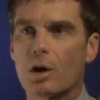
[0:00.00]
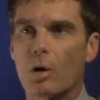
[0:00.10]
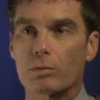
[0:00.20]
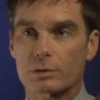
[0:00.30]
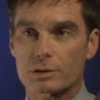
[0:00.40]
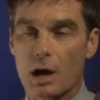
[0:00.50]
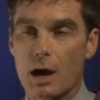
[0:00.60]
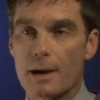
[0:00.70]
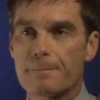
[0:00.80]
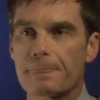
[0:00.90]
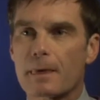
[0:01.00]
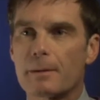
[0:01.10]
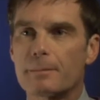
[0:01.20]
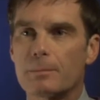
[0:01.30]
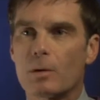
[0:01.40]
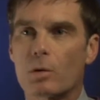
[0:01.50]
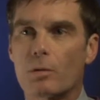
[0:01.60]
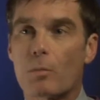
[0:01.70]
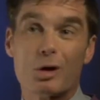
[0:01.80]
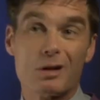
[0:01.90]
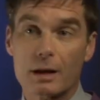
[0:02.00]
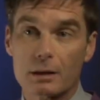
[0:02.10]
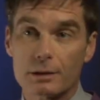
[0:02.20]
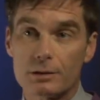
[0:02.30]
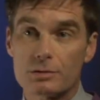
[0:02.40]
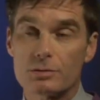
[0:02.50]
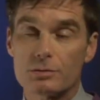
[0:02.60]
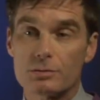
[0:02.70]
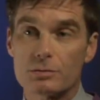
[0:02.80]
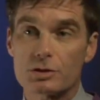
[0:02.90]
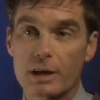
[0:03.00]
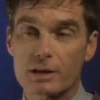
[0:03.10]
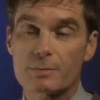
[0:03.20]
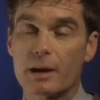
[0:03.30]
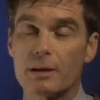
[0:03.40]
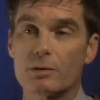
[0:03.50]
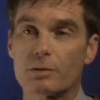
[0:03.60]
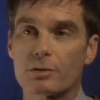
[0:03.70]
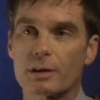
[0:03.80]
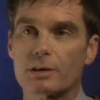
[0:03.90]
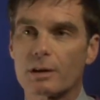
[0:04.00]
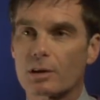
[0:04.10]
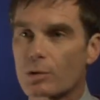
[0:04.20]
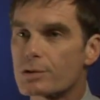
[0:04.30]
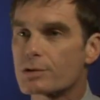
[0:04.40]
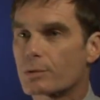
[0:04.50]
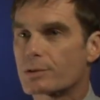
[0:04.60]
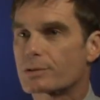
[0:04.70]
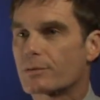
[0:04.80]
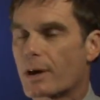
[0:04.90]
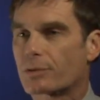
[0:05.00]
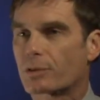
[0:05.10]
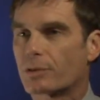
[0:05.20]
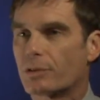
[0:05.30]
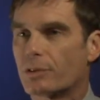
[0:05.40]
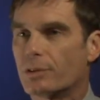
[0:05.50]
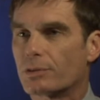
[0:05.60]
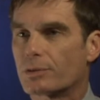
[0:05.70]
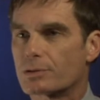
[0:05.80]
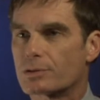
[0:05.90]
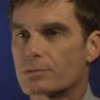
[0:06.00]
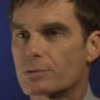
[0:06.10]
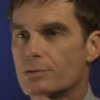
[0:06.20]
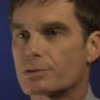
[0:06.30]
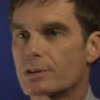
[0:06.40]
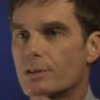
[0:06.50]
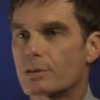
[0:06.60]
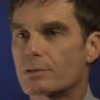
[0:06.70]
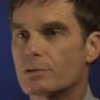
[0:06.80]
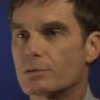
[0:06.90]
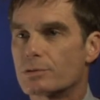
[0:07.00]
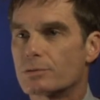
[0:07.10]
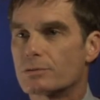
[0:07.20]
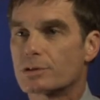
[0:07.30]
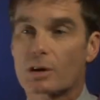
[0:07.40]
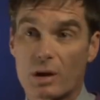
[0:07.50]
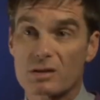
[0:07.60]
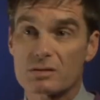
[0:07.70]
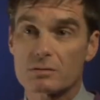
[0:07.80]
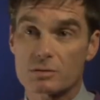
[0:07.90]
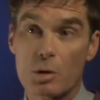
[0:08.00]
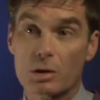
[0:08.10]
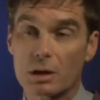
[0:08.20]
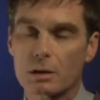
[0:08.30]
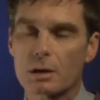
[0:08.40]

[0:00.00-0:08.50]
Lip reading: Over time, people were more likely to change behaviors that can increase the risk of vascular disease, such as reducing their use of cigarettes, smoking.